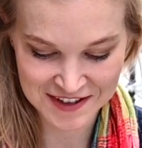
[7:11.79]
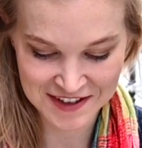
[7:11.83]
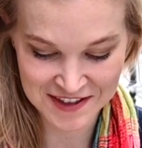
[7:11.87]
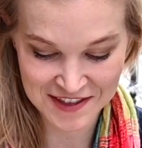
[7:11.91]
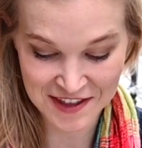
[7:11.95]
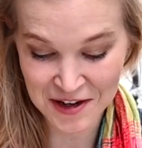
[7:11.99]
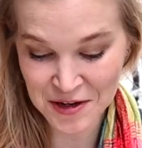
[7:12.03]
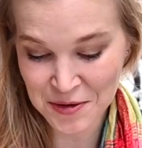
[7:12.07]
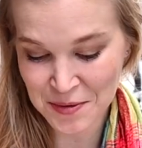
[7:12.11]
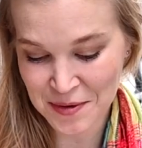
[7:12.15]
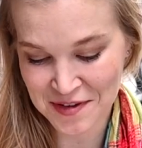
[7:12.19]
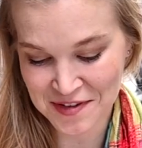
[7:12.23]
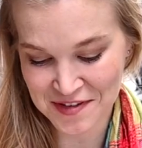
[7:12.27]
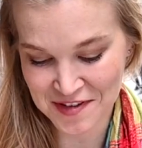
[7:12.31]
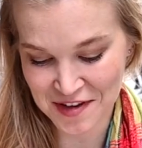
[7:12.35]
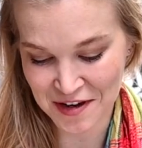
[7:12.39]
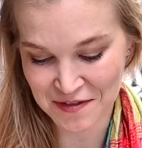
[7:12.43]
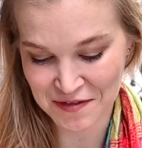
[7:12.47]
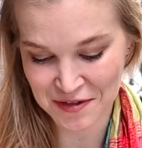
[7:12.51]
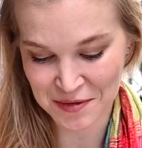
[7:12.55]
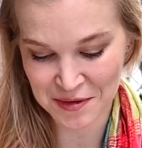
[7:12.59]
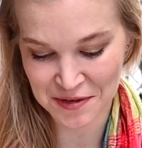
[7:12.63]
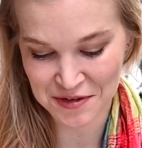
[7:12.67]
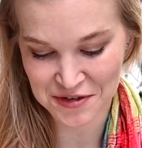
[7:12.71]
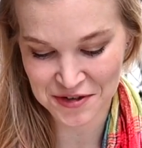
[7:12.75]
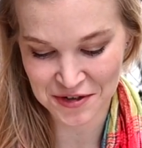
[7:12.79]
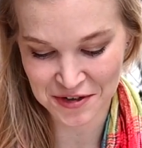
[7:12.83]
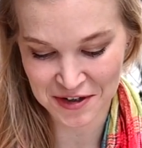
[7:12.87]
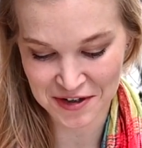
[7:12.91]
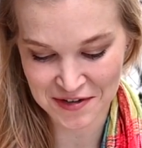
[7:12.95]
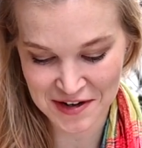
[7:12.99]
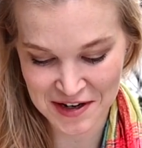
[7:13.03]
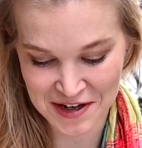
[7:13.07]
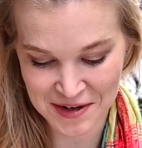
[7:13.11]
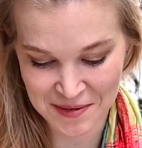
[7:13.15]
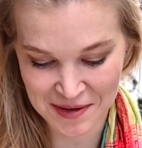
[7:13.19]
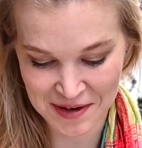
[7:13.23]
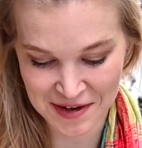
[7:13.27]
They always serve it with sugar
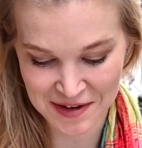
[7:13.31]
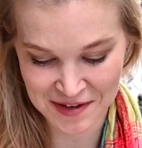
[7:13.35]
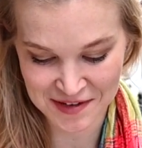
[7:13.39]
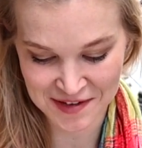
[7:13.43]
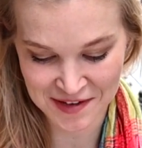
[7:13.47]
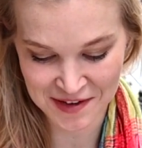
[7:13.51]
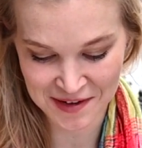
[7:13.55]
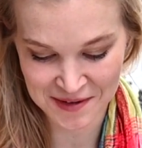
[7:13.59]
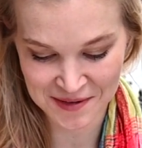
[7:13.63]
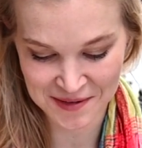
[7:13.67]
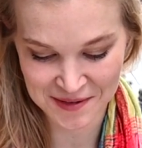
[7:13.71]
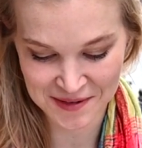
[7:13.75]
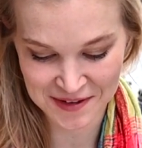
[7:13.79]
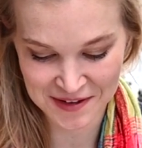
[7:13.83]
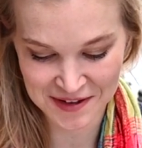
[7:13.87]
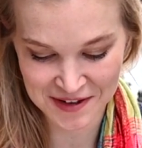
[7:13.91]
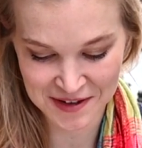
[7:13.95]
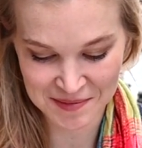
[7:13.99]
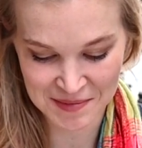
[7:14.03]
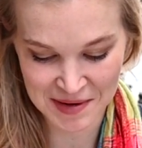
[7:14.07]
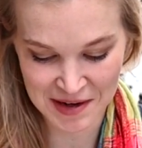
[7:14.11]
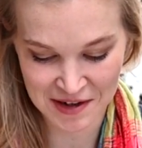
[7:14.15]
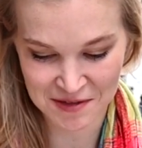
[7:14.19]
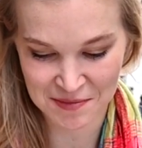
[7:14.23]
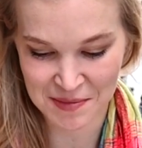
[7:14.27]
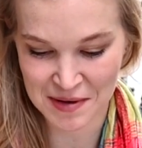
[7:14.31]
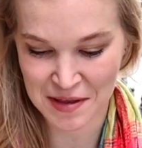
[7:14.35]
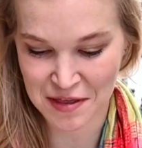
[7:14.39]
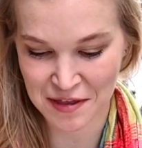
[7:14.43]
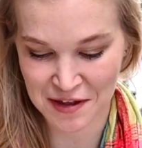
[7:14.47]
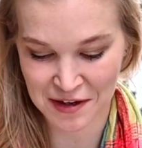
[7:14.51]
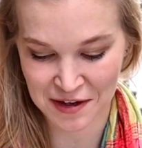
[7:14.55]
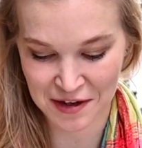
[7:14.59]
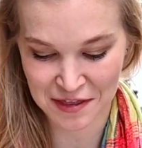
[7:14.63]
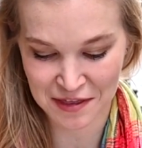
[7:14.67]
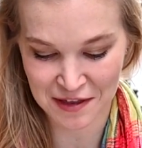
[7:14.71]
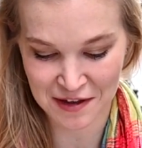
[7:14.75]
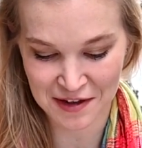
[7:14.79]
anyway, so it makes me
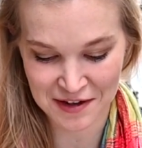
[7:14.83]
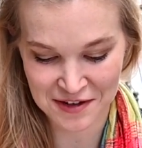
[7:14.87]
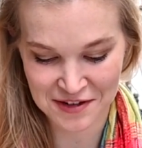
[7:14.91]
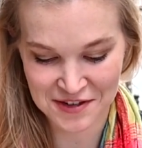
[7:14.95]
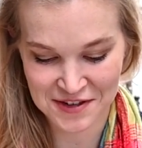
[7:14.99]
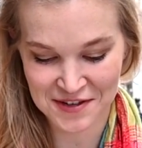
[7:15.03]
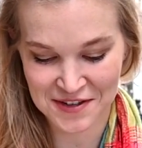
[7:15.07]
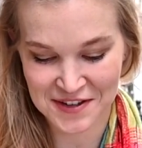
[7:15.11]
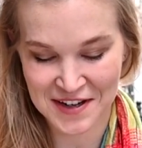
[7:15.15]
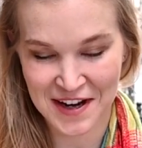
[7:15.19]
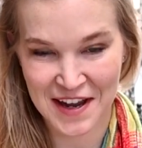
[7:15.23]
think that I should